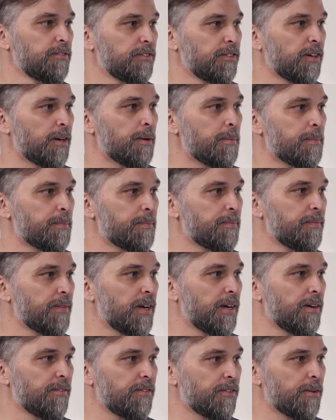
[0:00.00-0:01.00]
from
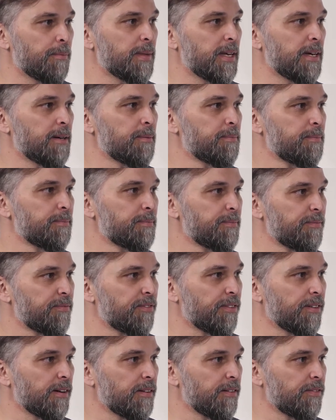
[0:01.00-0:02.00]
them
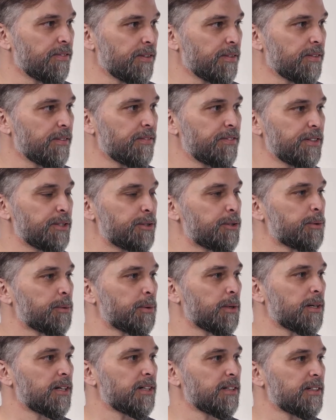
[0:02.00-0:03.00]
for future
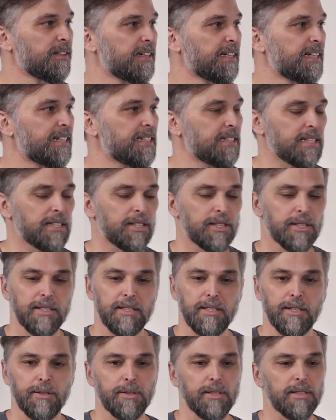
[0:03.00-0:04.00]
work, because
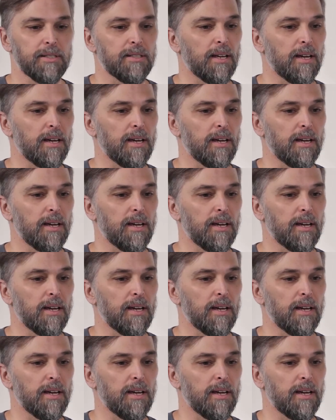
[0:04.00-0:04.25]
they're just